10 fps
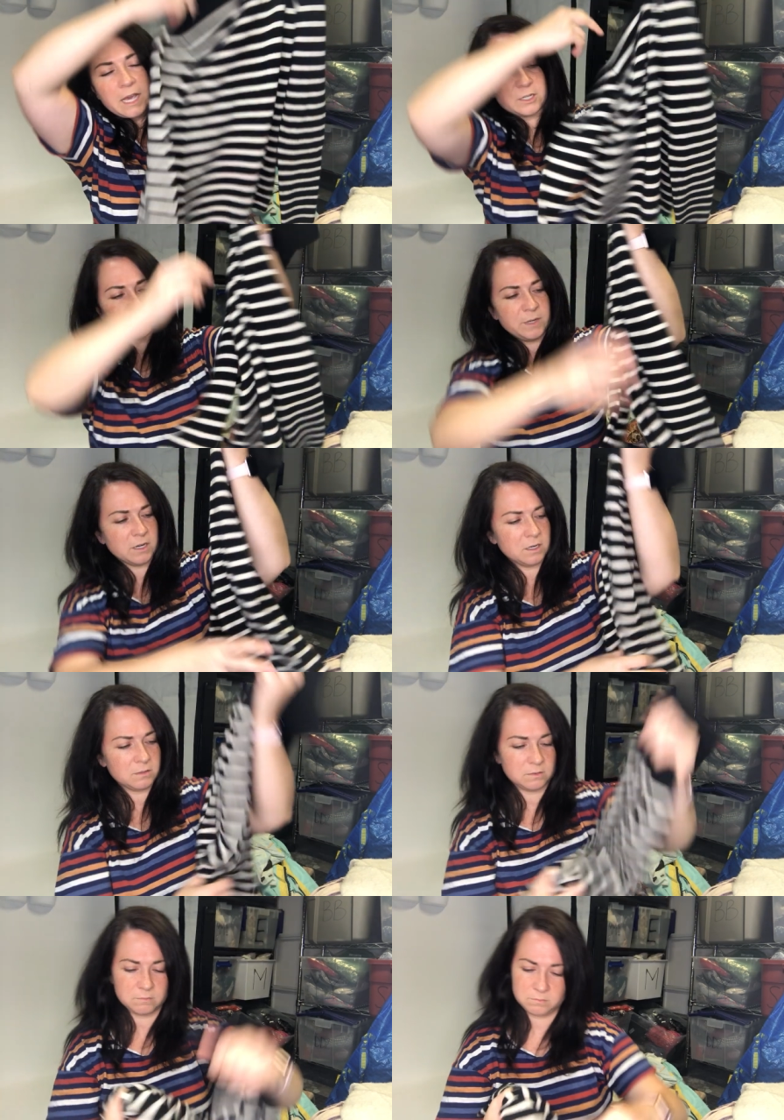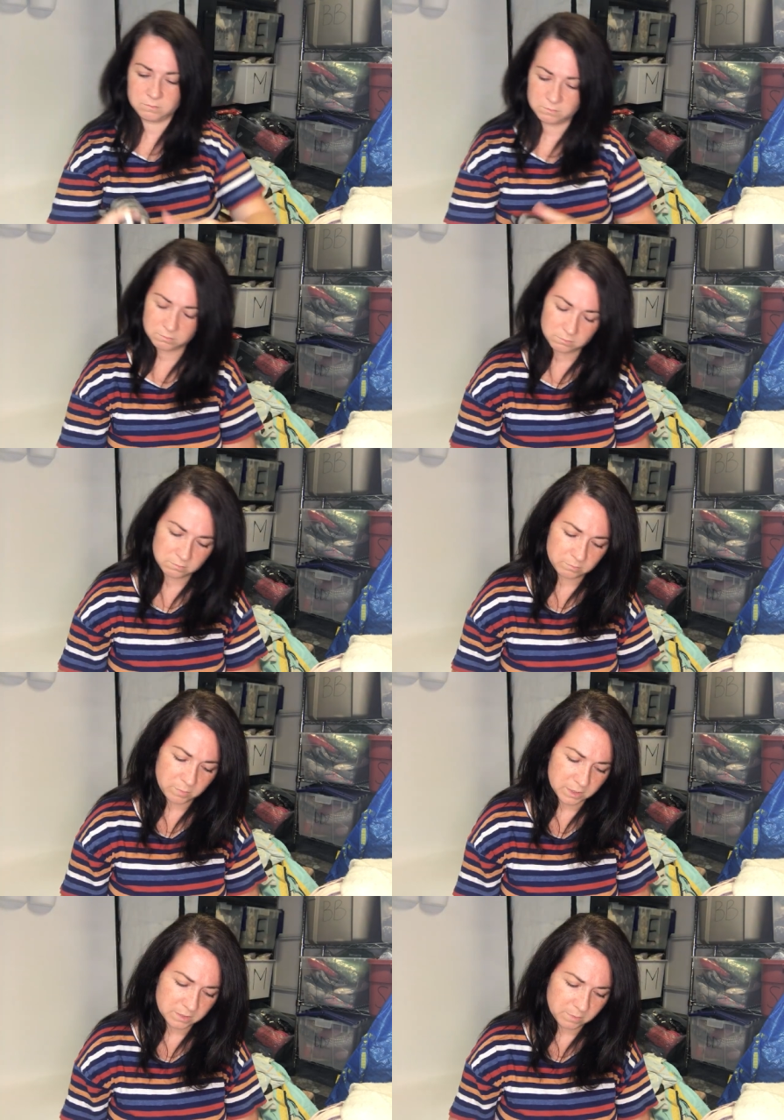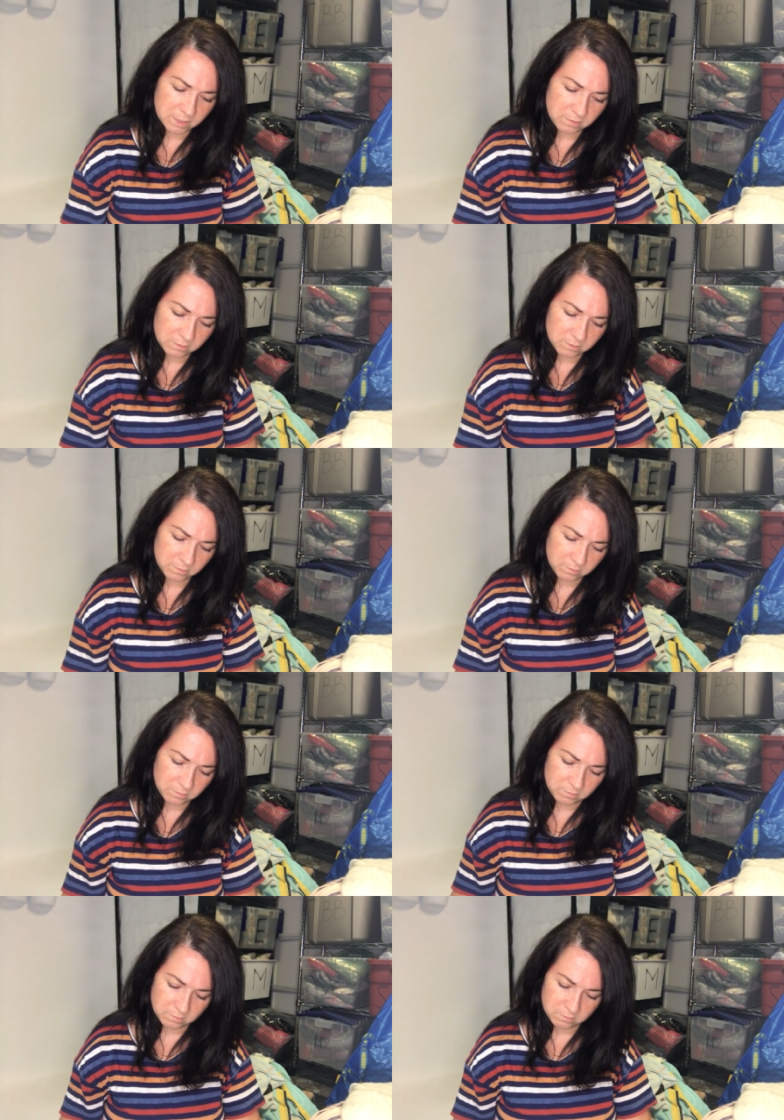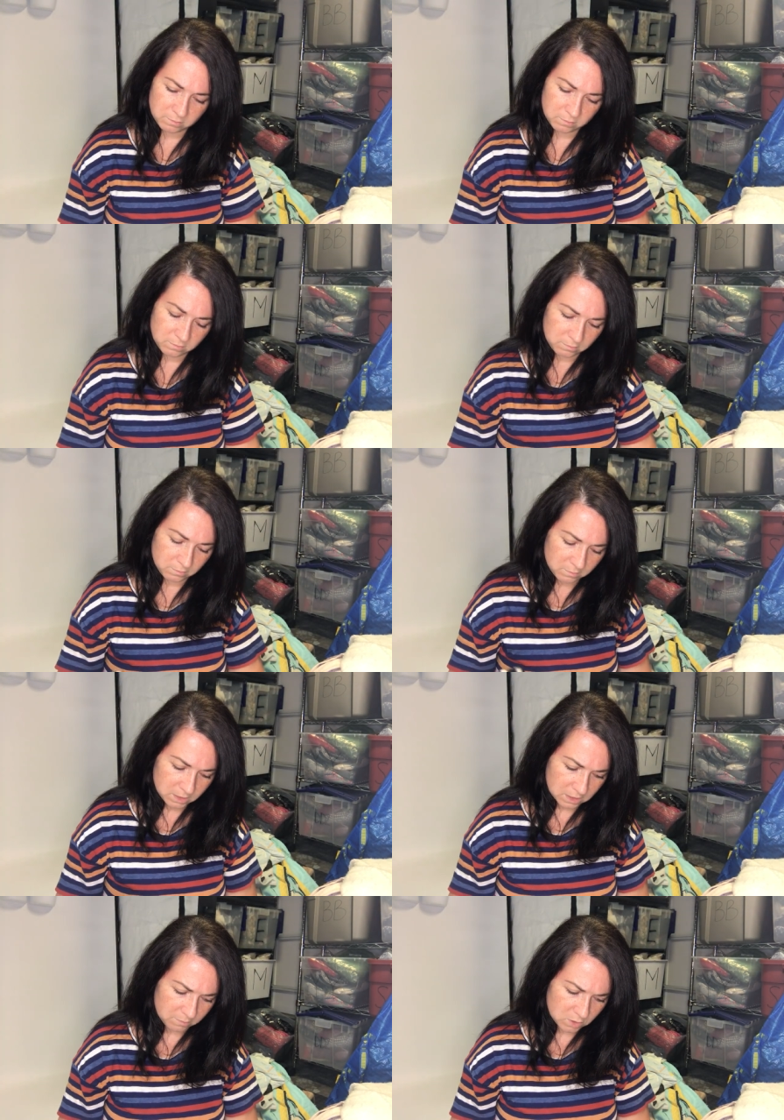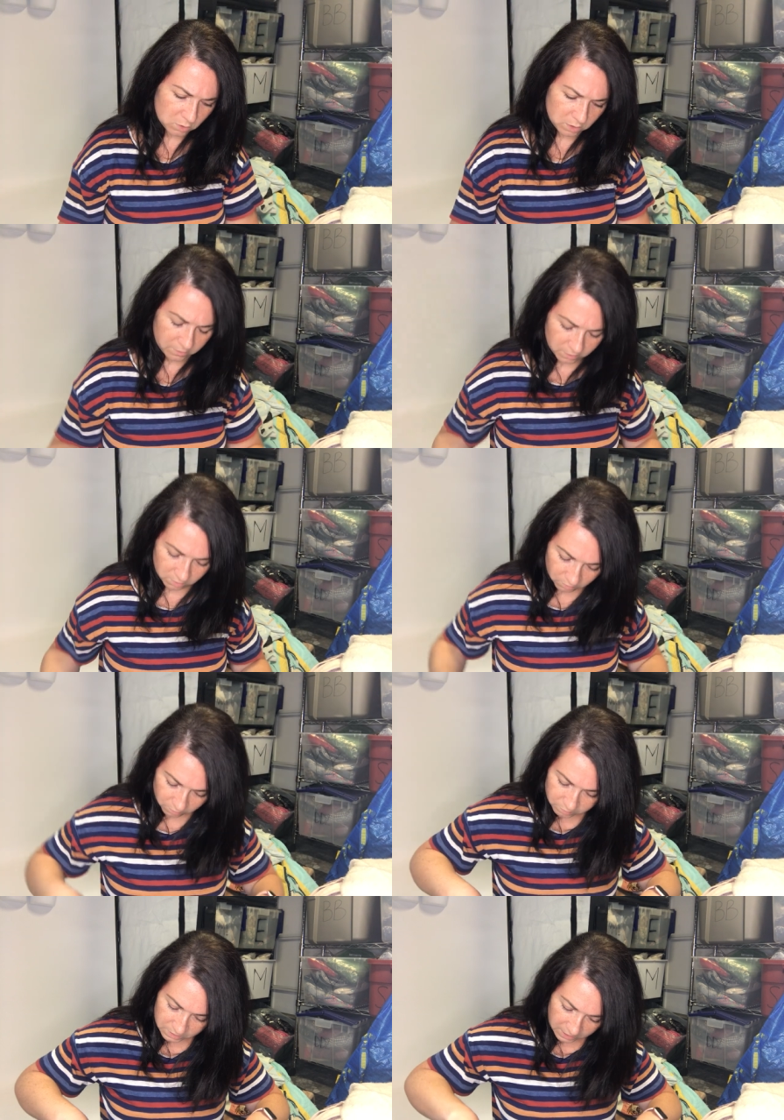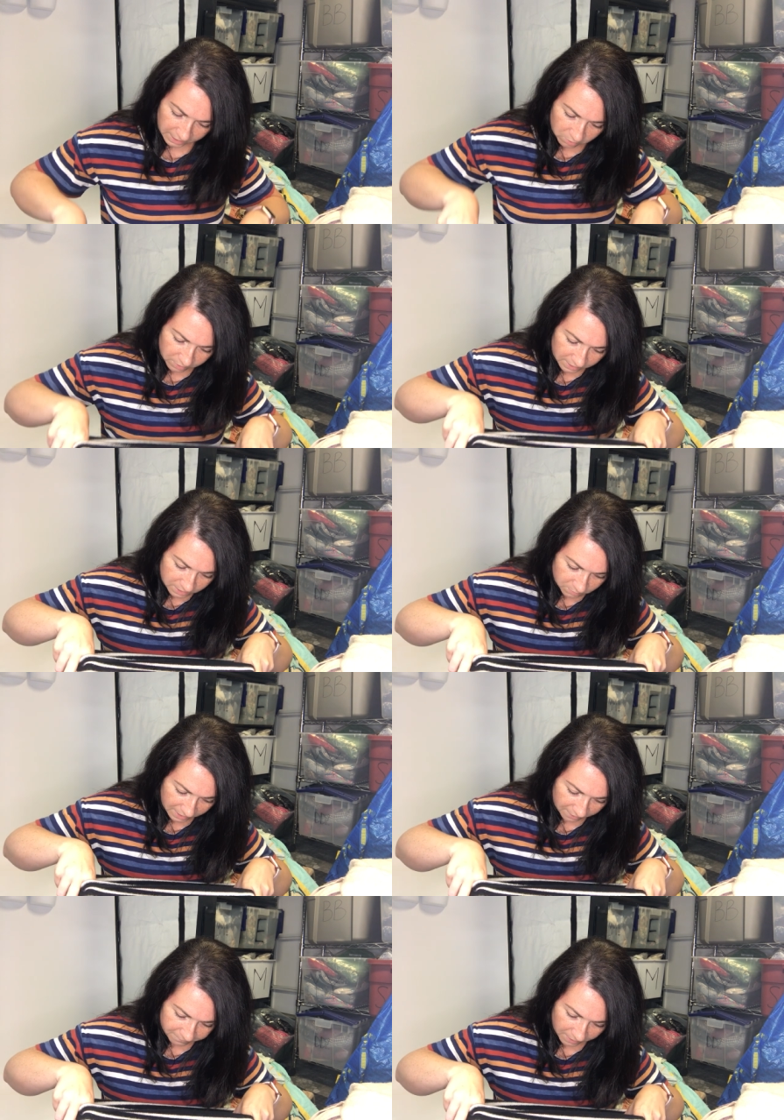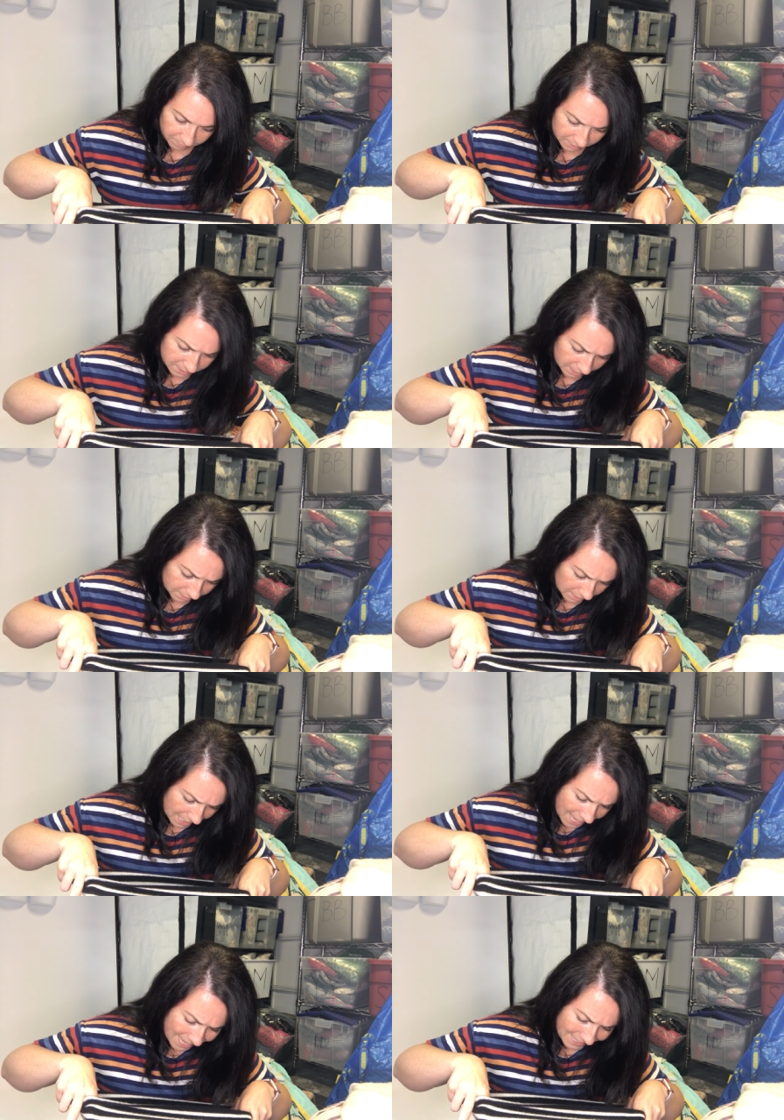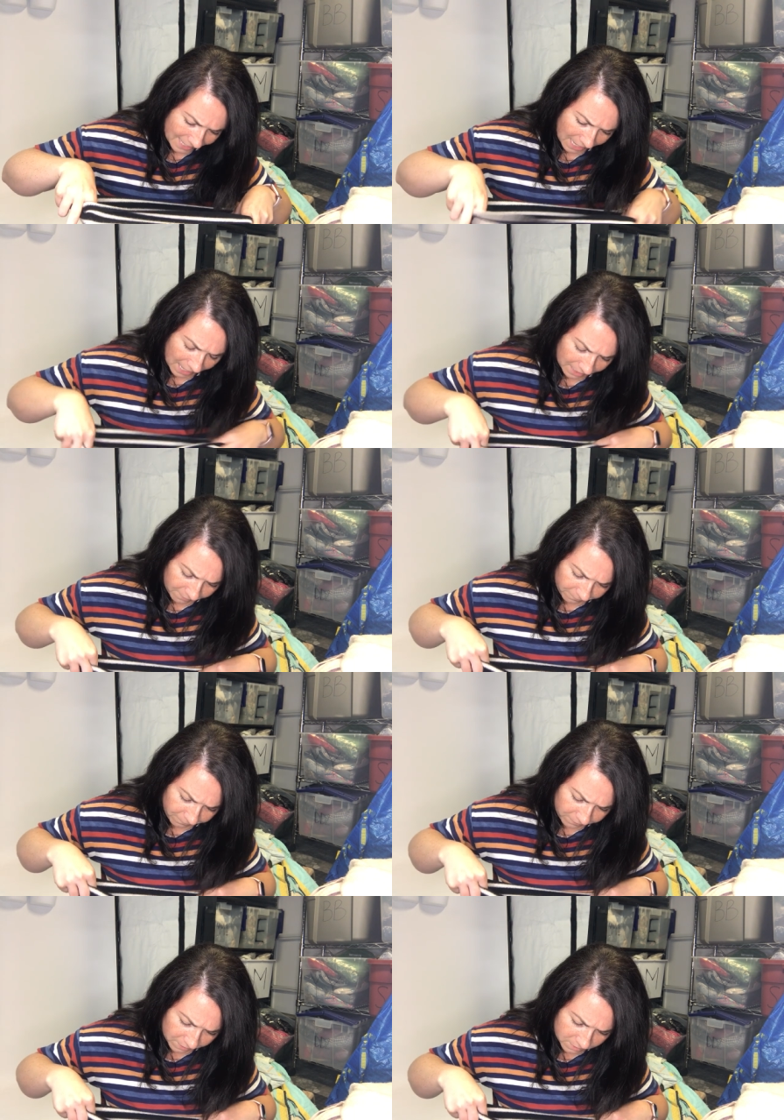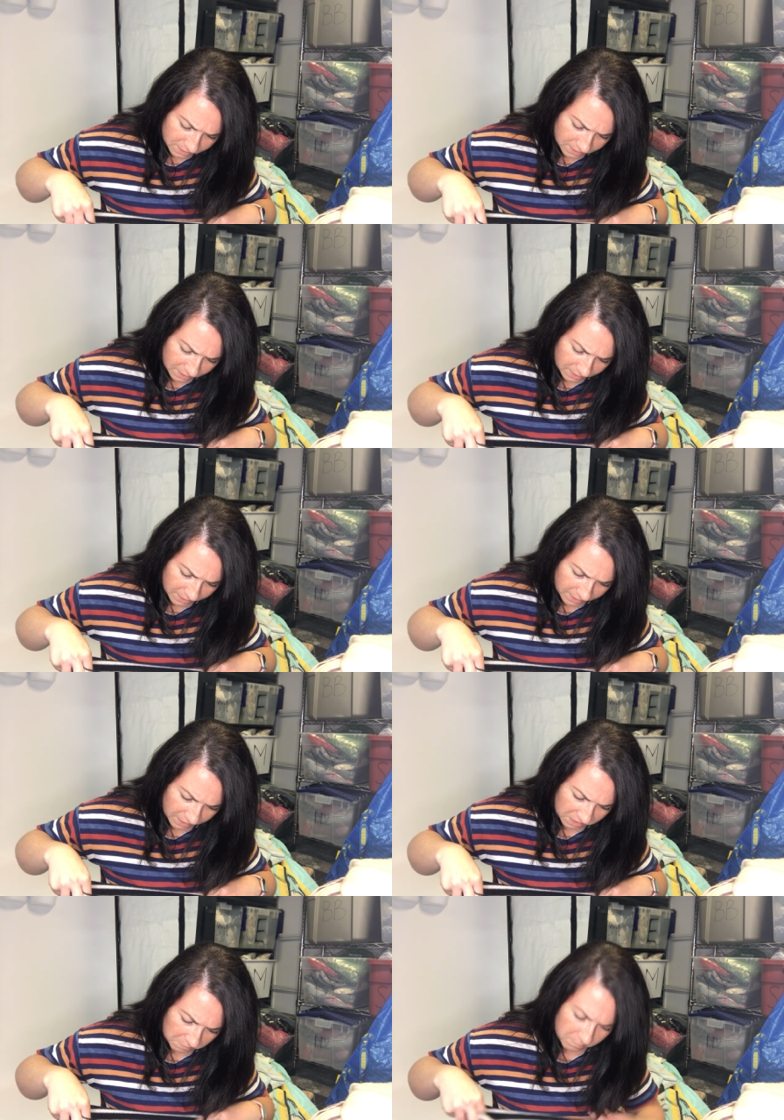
cashmere, possibly. Some sort of, oh, I don't think this one had a fabric tag. Yeah, it feels like,